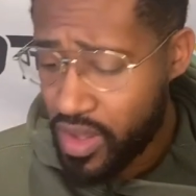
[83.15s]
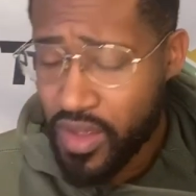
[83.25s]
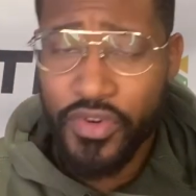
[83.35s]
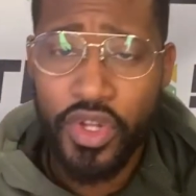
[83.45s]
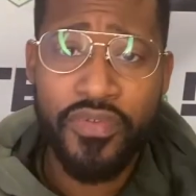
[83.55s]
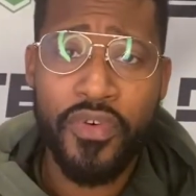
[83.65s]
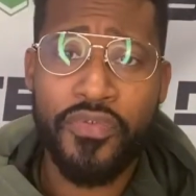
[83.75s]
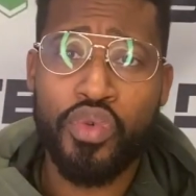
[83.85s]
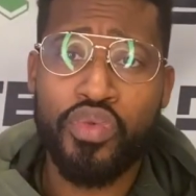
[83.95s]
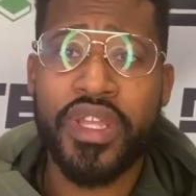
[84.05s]
If you're looking for a
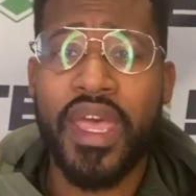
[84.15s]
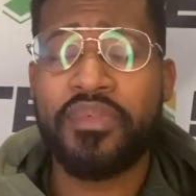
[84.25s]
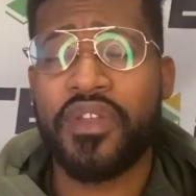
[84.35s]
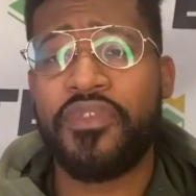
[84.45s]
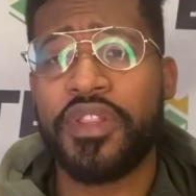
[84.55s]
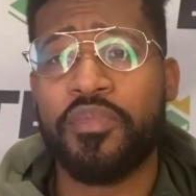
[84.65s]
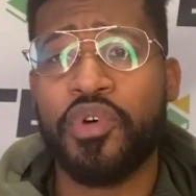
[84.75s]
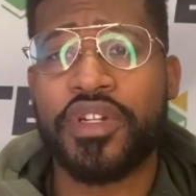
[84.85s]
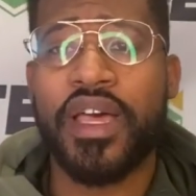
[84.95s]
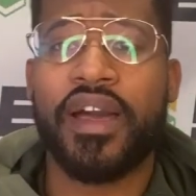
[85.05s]
full recap,
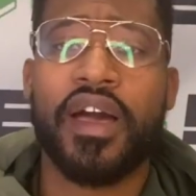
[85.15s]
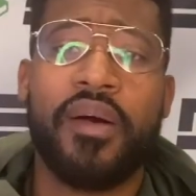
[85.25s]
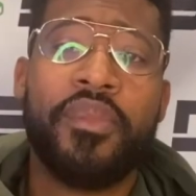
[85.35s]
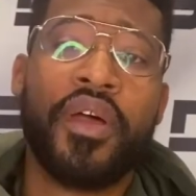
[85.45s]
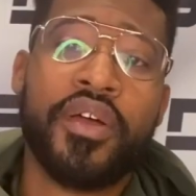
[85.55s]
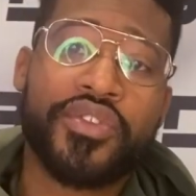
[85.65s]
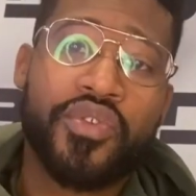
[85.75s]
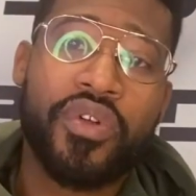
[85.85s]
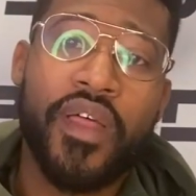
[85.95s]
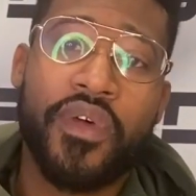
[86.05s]
defeatthebook.com.
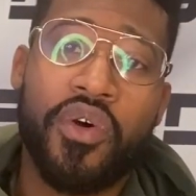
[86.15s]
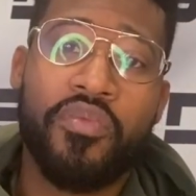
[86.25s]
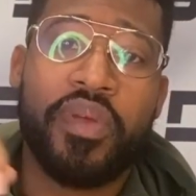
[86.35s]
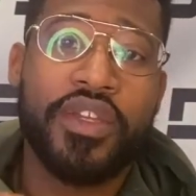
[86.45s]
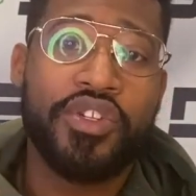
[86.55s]
Scroll down the homepage.